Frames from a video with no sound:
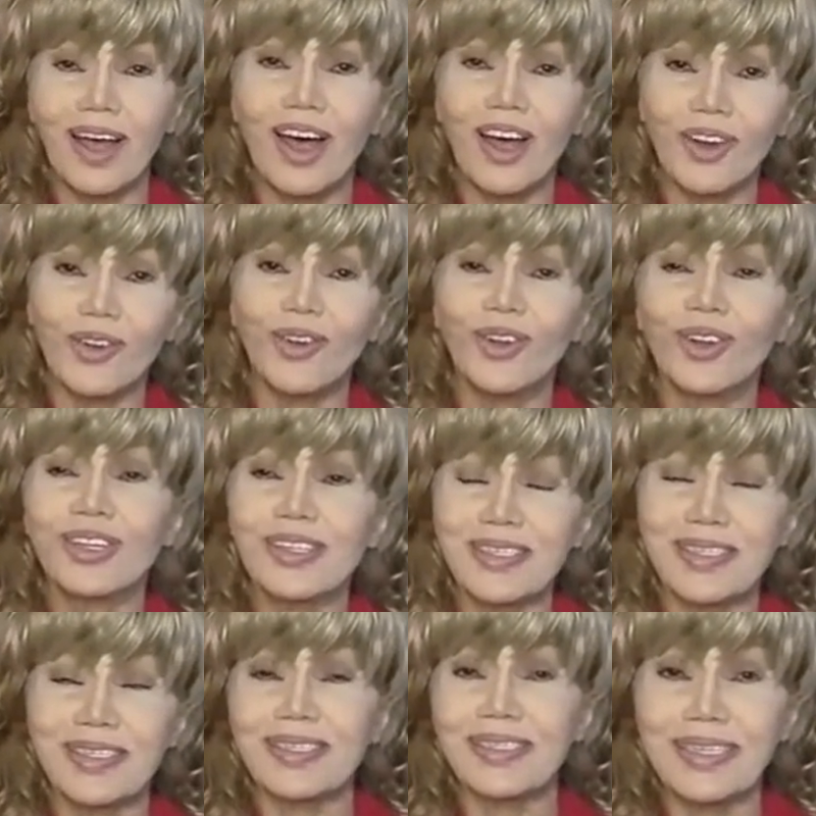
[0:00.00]
on all
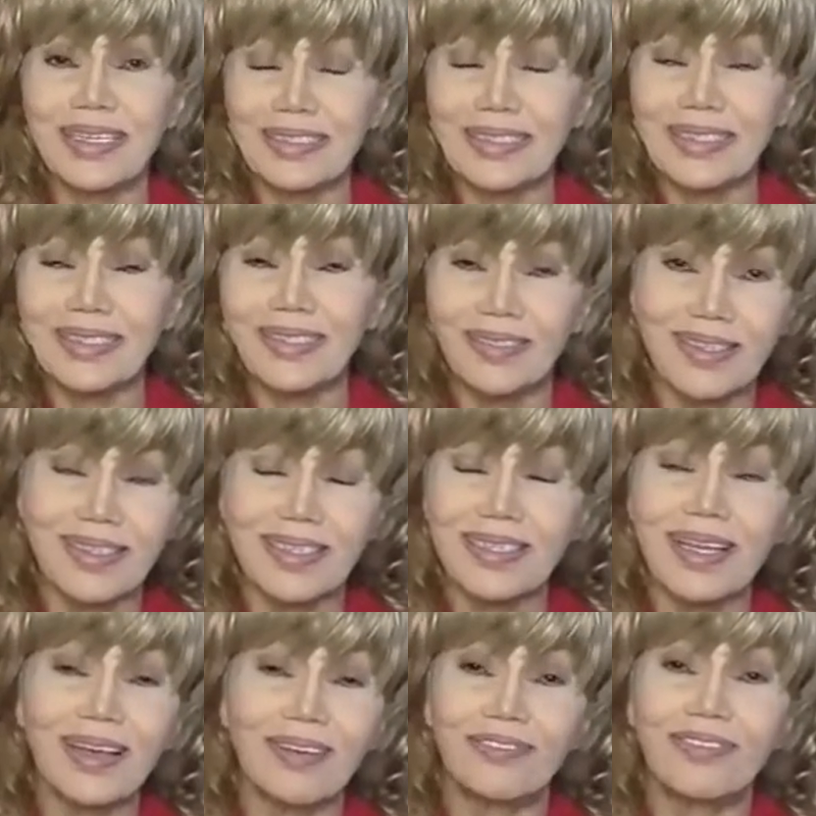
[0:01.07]
this technical
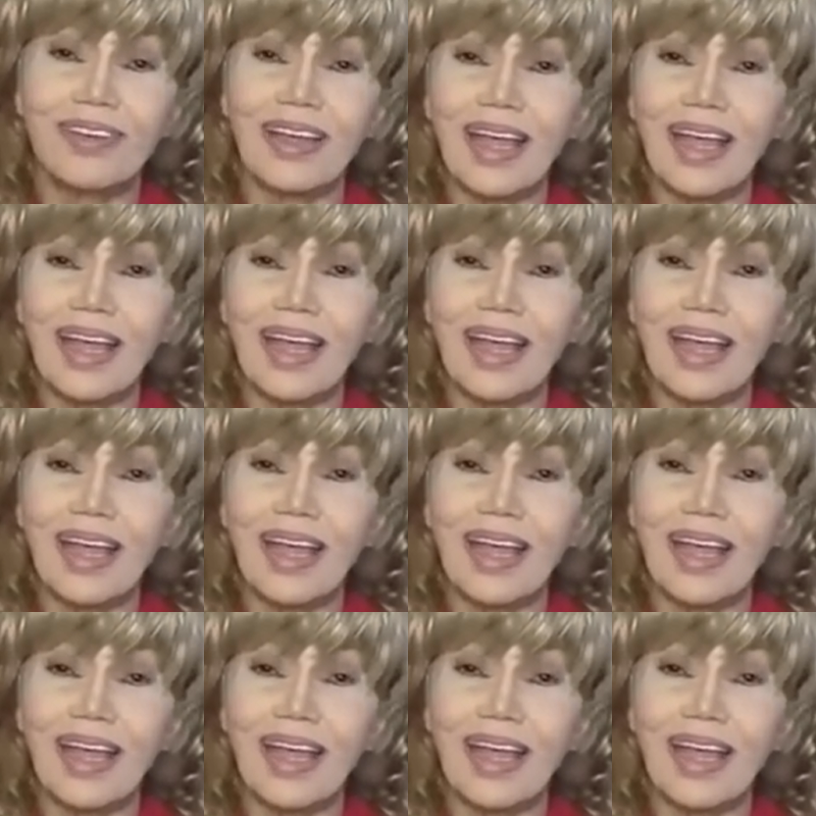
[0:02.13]
stuff,